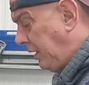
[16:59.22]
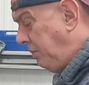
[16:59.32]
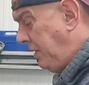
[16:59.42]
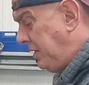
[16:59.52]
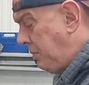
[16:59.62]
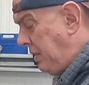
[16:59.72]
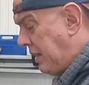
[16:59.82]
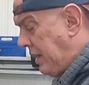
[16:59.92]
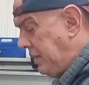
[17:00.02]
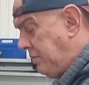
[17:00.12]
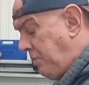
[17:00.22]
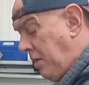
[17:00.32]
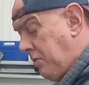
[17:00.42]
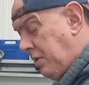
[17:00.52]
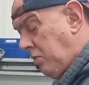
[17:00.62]
but it's going to be a case of
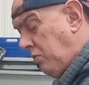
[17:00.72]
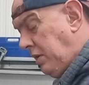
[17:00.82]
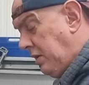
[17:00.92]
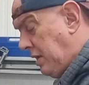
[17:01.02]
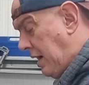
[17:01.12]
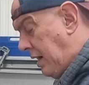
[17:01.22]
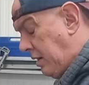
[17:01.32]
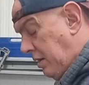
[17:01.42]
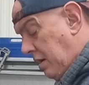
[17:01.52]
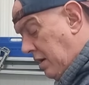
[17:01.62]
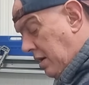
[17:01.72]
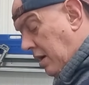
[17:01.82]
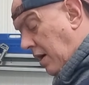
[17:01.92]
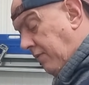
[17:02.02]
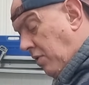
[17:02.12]
poking a hole in that.
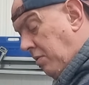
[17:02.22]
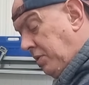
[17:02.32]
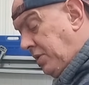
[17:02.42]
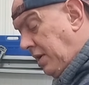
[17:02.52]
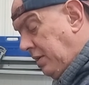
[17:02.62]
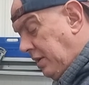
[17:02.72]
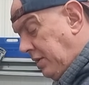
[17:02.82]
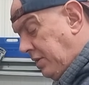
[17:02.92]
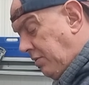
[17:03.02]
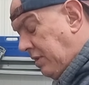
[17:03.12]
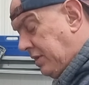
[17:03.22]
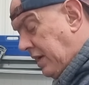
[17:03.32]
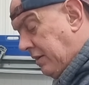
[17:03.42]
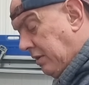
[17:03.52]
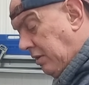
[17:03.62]
I've got to machine these threads
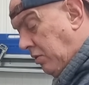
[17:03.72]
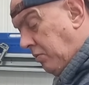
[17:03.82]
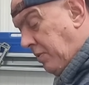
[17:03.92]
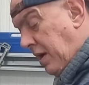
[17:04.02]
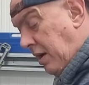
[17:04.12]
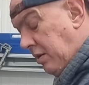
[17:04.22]
down a little bit,